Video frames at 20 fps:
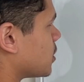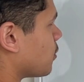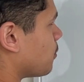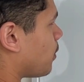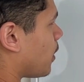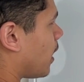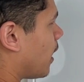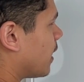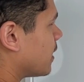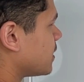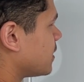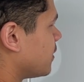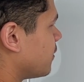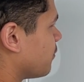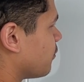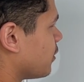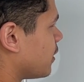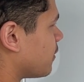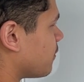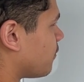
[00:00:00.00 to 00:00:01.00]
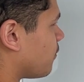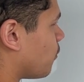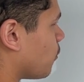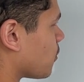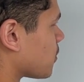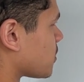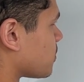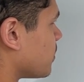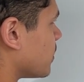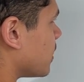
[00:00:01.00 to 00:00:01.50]
So positive
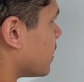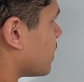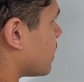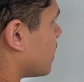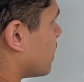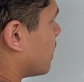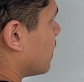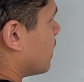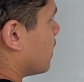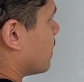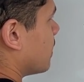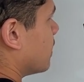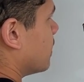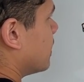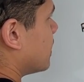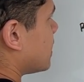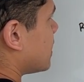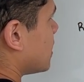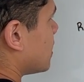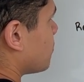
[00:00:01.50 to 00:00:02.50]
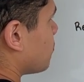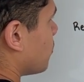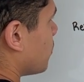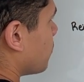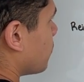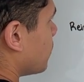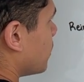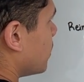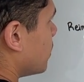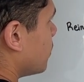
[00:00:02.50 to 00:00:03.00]
reinforcement, this is
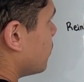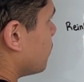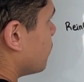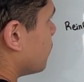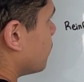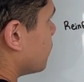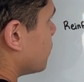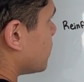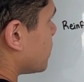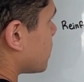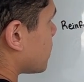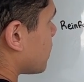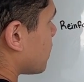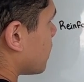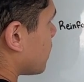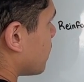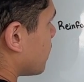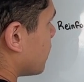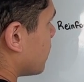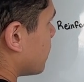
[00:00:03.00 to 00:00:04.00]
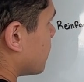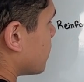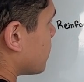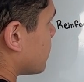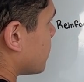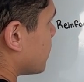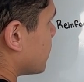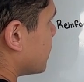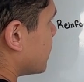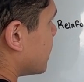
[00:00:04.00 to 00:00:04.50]
what we use
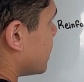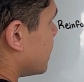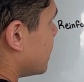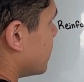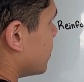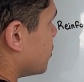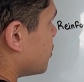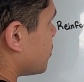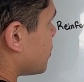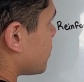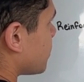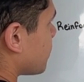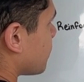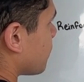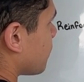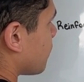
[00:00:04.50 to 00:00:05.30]
to teach